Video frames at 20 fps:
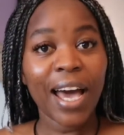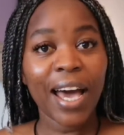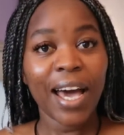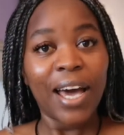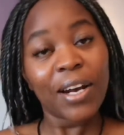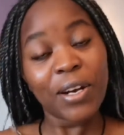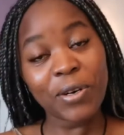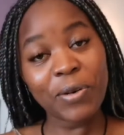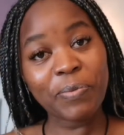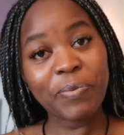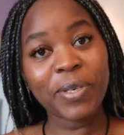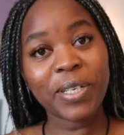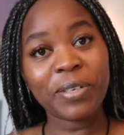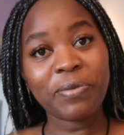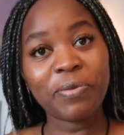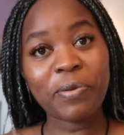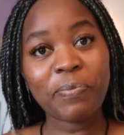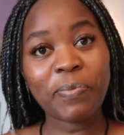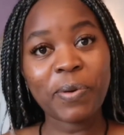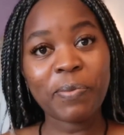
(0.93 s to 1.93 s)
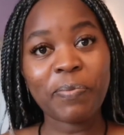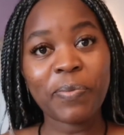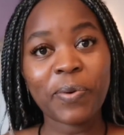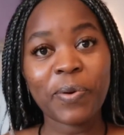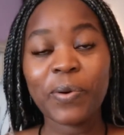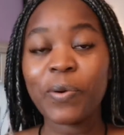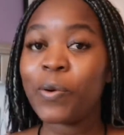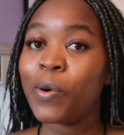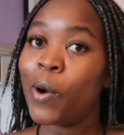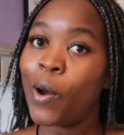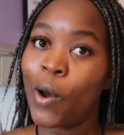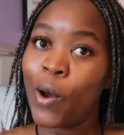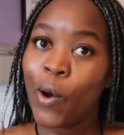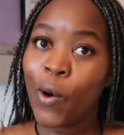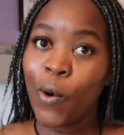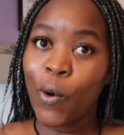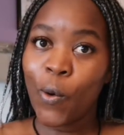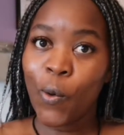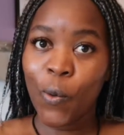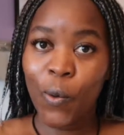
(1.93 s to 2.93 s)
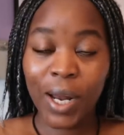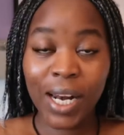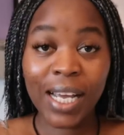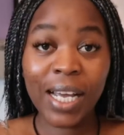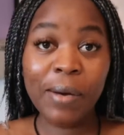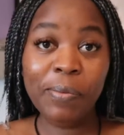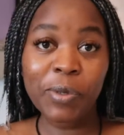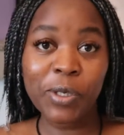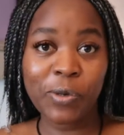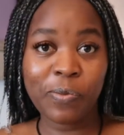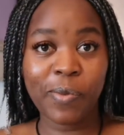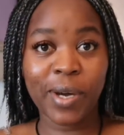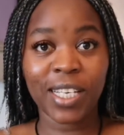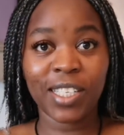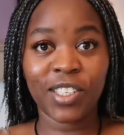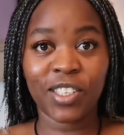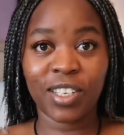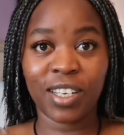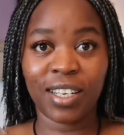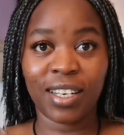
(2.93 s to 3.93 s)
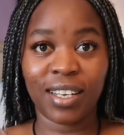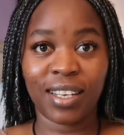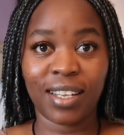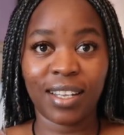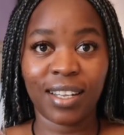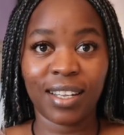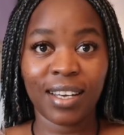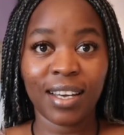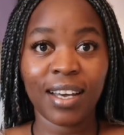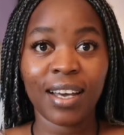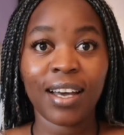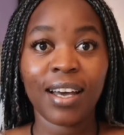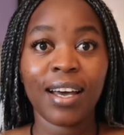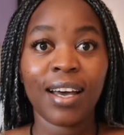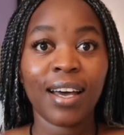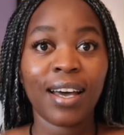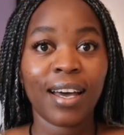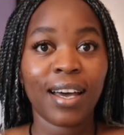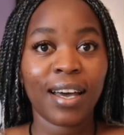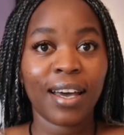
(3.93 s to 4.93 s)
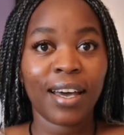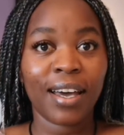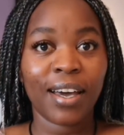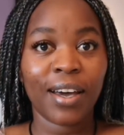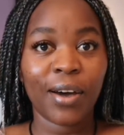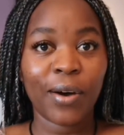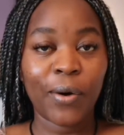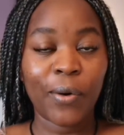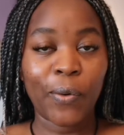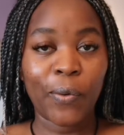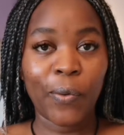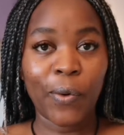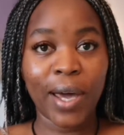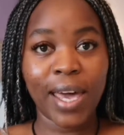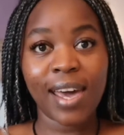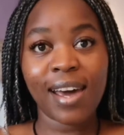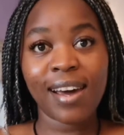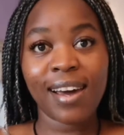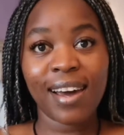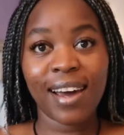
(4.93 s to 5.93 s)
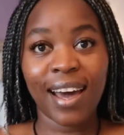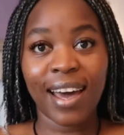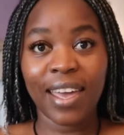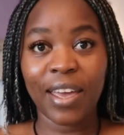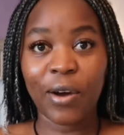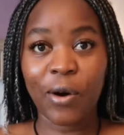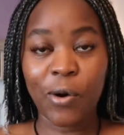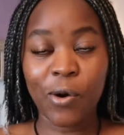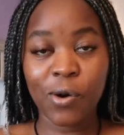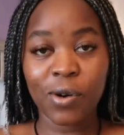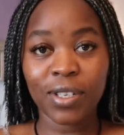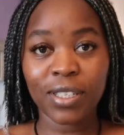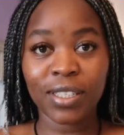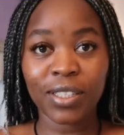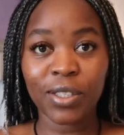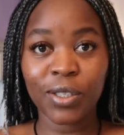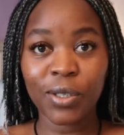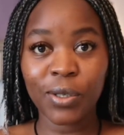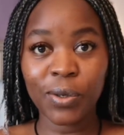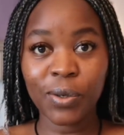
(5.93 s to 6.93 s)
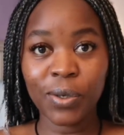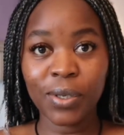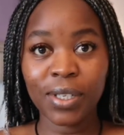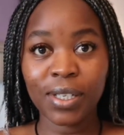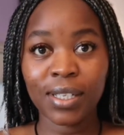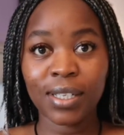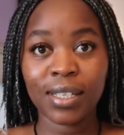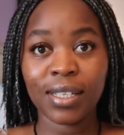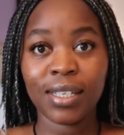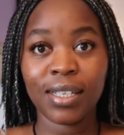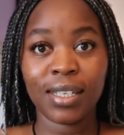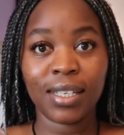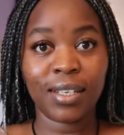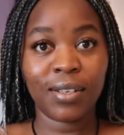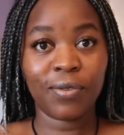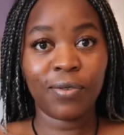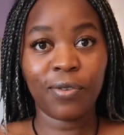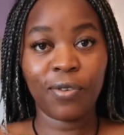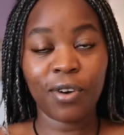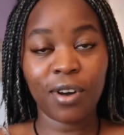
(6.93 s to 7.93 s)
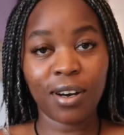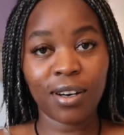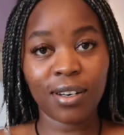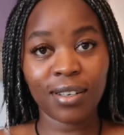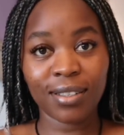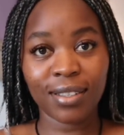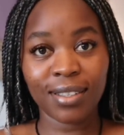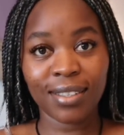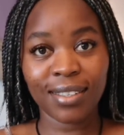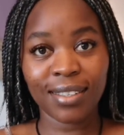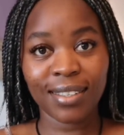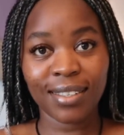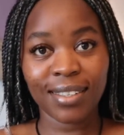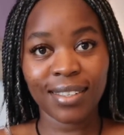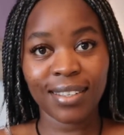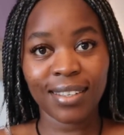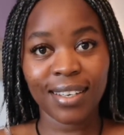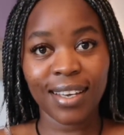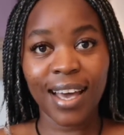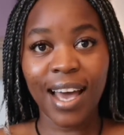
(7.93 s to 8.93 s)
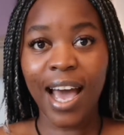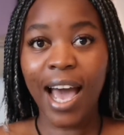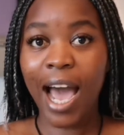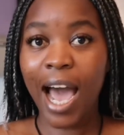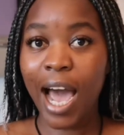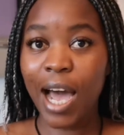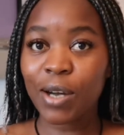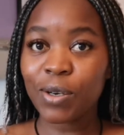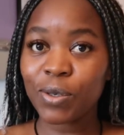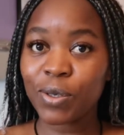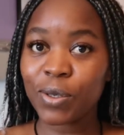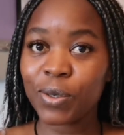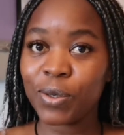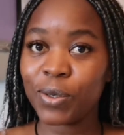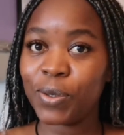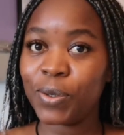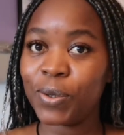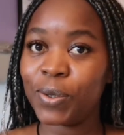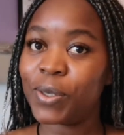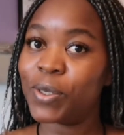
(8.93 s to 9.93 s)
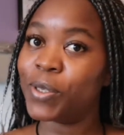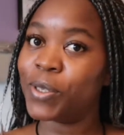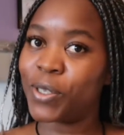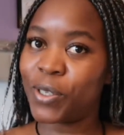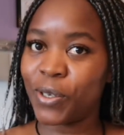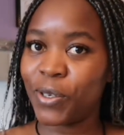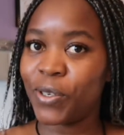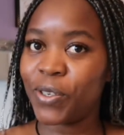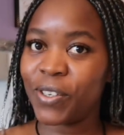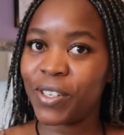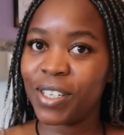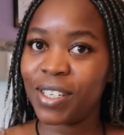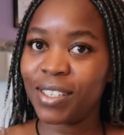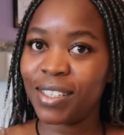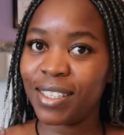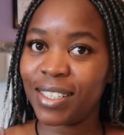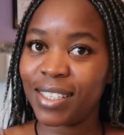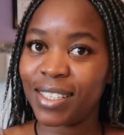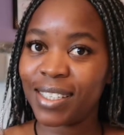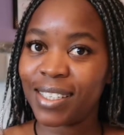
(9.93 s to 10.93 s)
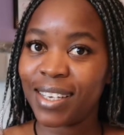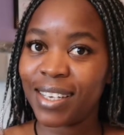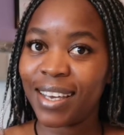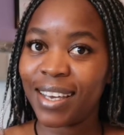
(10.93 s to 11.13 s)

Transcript: Hello beautiful people, welcome to my channel where I always do vlogs, how to do tutorials,